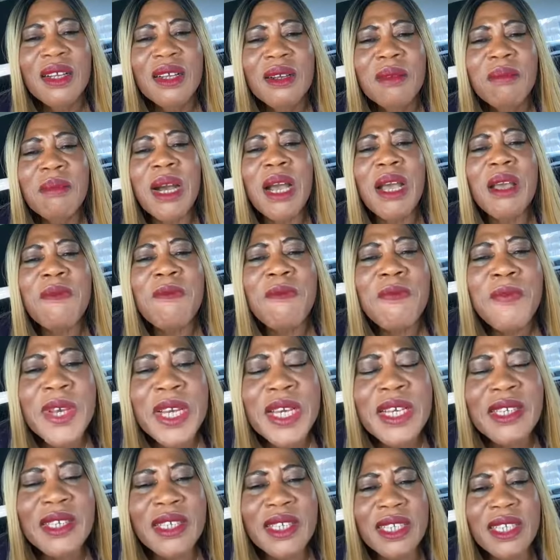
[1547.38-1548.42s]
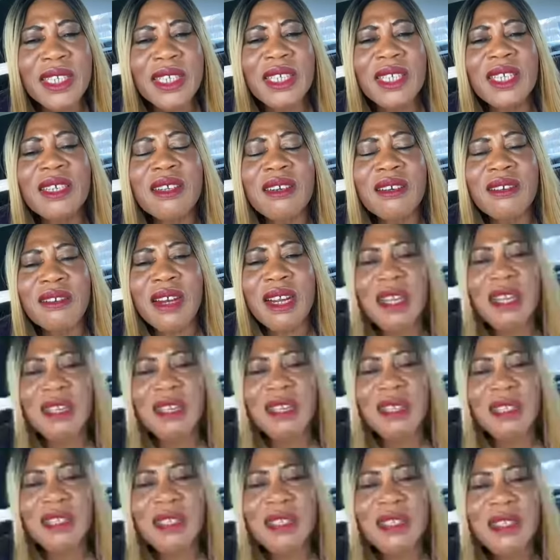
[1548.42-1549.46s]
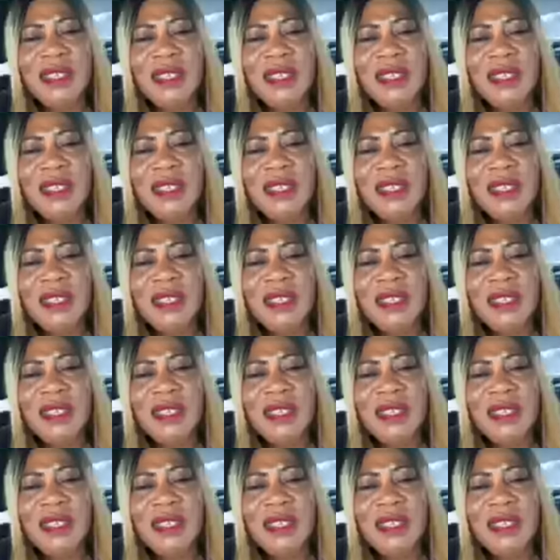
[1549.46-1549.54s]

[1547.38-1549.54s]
By faith, in Christ.